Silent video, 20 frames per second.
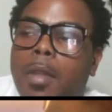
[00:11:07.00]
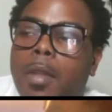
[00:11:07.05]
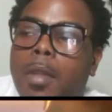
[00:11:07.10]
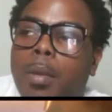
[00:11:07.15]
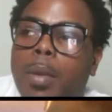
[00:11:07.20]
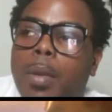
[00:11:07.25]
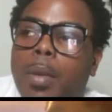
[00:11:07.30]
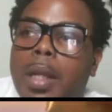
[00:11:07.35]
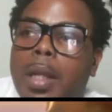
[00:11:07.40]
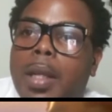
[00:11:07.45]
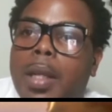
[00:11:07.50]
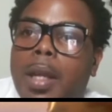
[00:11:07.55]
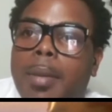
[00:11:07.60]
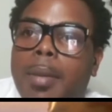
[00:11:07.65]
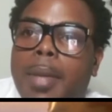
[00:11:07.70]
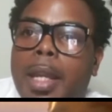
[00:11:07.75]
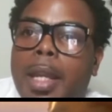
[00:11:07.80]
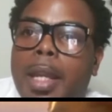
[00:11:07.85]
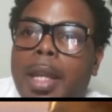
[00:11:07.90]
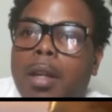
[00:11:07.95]
when it
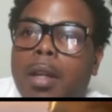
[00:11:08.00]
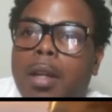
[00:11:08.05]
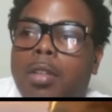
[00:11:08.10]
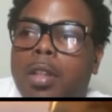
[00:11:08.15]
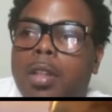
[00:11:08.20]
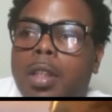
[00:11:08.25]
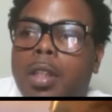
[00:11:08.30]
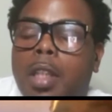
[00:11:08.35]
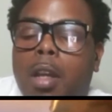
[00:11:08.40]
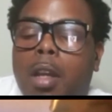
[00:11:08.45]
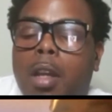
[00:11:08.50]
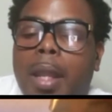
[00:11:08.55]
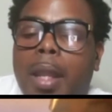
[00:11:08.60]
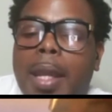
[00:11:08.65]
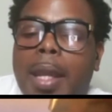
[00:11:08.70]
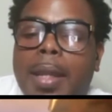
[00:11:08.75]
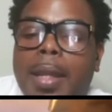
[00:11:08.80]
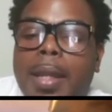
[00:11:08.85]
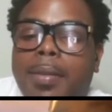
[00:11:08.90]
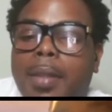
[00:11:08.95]
comes down to your
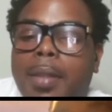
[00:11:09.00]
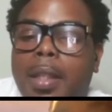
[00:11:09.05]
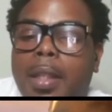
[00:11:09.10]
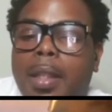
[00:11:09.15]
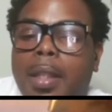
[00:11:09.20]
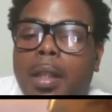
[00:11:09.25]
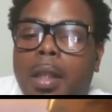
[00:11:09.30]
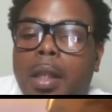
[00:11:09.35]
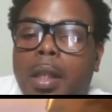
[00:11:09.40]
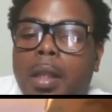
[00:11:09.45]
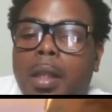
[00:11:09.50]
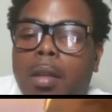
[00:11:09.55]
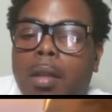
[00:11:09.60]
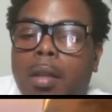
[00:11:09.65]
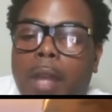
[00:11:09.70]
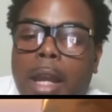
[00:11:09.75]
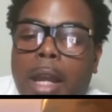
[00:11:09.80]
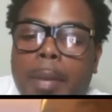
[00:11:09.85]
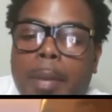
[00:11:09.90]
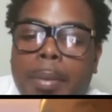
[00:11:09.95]
legacy in the
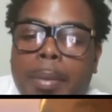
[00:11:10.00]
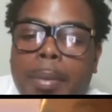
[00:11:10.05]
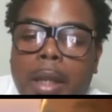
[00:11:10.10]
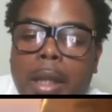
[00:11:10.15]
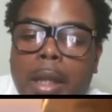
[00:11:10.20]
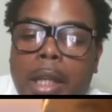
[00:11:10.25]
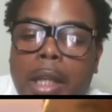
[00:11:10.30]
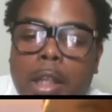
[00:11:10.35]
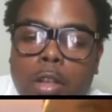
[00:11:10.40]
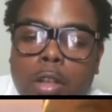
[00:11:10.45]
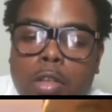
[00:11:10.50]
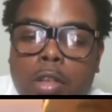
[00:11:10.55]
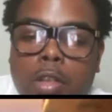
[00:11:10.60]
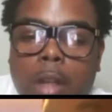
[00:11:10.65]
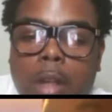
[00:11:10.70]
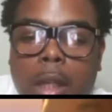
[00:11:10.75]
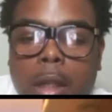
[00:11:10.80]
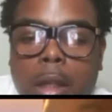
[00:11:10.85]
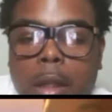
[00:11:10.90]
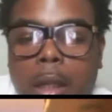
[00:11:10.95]
rap
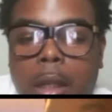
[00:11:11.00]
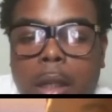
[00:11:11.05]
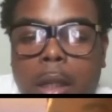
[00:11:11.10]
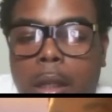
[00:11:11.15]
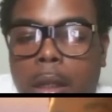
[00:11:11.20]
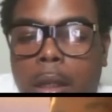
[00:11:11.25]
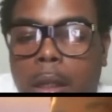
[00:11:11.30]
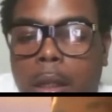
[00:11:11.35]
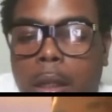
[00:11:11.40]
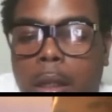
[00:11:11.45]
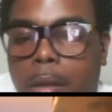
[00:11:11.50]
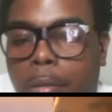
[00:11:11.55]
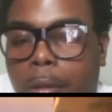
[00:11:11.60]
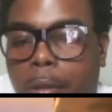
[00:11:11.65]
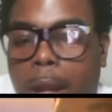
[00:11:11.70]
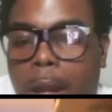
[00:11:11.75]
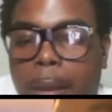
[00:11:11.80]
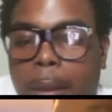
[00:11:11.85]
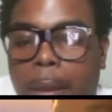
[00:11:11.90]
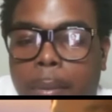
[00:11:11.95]
industry and the
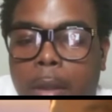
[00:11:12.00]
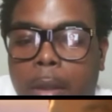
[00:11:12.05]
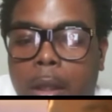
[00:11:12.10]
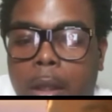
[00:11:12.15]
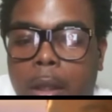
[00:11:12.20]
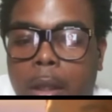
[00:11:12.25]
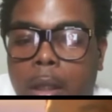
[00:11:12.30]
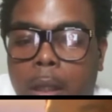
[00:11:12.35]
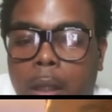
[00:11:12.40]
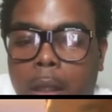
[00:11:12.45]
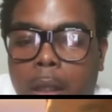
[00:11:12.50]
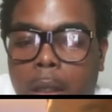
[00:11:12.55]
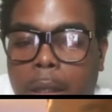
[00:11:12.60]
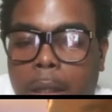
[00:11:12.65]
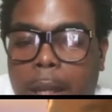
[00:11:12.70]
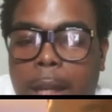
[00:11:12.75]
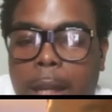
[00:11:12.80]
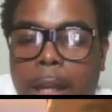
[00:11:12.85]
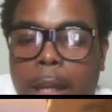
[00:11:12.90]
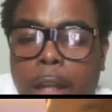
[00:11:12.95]
rap
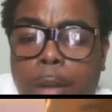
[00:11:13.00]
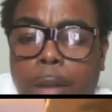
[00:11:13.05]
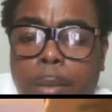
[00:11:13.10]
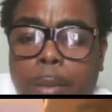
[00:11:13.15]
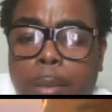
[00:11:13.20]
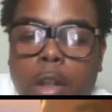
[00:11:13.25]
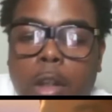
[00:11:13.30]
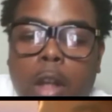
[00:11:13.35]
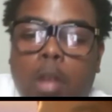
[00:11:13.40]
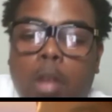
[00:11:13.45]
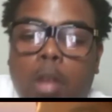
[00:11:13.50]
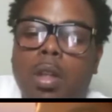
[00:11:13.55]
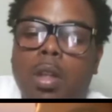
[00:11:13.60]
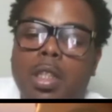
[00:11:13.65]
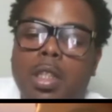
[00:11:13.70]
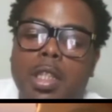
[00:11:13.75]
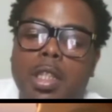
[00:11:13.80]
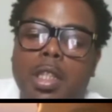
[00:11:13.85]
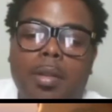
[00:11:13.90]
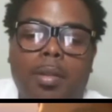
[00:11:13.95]
game, or
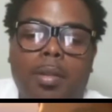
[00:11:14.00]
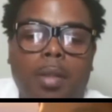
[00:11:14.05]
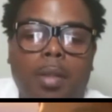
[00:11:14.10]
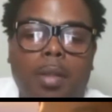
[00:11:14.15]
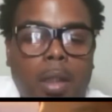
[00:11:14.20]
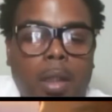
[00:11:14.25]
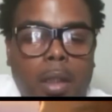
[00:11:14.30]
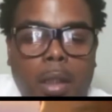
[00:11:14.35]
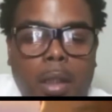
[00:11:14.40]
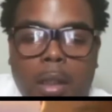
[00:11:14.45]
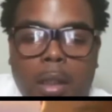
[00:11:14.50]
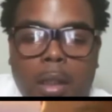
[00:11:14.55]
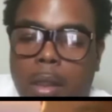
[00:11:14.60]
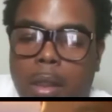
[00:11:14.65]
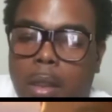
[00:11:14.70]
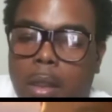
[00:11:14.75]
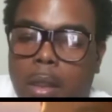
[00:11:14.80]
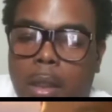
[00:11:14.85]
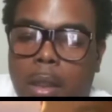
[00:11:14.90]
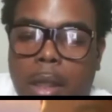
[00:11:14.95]
just
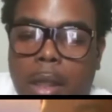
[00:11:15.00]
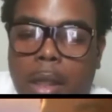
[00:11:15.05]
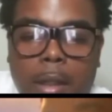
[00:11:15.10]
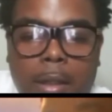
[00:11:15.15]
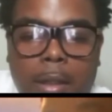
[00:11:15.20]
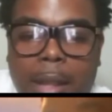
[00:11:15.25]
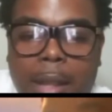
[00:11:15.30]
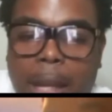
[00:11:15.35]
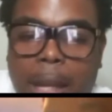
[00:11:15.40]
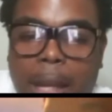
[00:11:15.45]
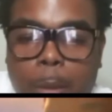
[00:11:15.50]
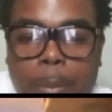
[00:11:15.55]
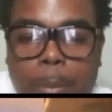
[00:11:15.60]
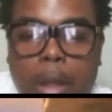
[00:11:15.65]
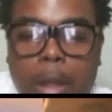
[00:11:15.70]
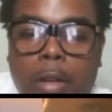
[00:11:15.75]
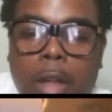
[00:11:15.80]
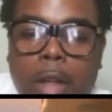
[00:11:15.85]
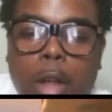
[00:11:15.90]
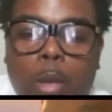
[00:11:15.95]
entertainment
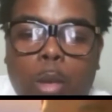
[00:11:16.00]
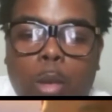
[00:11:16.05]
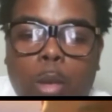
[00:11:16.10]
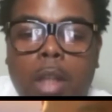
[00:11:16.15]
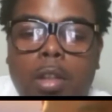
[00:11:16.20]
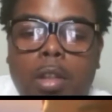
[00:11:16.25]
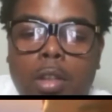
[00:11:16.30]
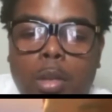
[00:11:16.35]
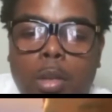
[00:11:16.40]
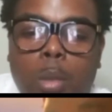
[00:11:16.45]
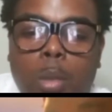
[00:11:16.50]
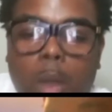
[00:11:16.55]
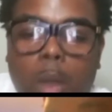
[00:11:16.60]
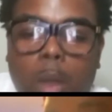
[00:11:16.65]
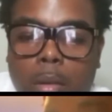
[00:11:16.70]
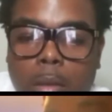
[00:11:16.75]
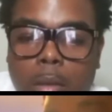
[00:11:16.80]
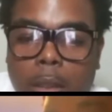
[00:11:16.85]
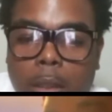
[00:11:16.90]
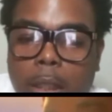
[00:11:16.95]
period, what do you
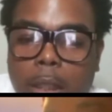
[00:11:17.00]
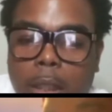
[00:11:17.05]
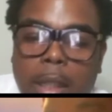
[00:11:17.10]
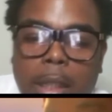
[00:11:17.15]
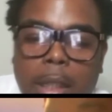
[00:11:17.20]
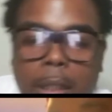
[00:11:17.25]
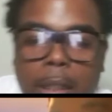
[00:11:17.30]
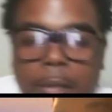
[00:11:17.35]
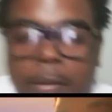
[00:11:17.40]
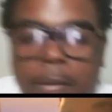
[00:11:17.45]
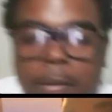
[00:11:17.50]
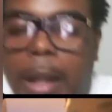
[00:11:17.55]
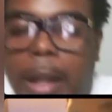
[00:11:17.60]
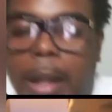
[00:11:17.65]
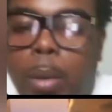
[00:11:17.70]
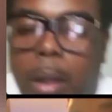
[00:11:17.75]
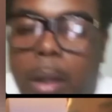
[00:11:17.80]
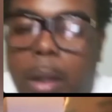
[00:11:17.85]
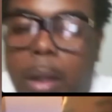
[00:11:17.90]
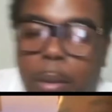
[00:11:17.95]
want to leave?
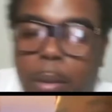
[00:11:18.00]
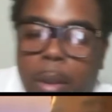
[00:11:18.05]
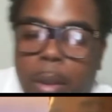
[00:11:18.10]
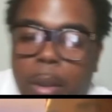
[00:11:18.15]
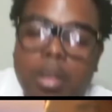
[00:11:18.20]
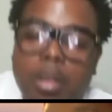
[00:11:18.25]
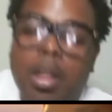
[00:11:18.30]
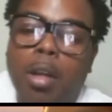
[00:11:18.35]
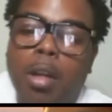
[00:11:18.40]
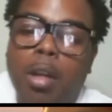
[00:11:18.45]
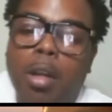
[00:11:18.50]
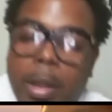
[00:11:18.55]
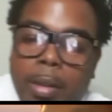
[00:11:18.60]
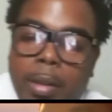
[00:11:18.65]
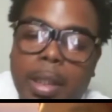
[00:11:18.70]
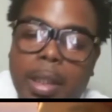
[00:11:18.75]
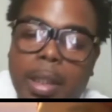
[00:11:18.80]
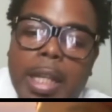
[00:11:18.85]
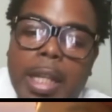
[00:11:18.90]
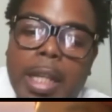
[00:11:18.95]
Like what's
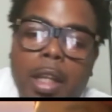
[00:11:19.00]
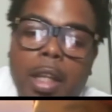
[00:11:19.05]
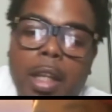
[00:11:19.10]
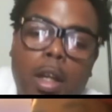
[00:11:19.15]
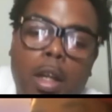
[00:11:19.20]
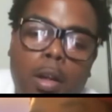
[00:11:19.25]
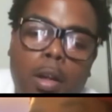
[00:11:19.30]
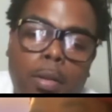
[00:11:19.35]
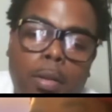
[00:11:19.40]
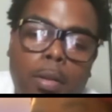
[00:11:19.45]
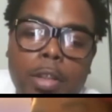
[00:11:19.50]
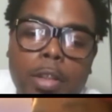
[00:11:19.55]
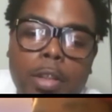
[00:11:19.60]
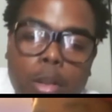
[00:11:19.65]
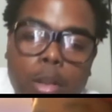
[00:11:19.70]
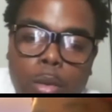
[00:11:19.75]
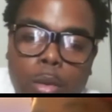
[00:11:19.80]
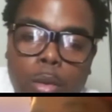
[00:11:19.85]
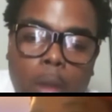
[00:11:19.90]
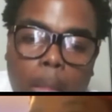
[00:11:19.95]
the end goal for
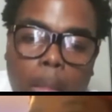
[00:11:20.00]
you?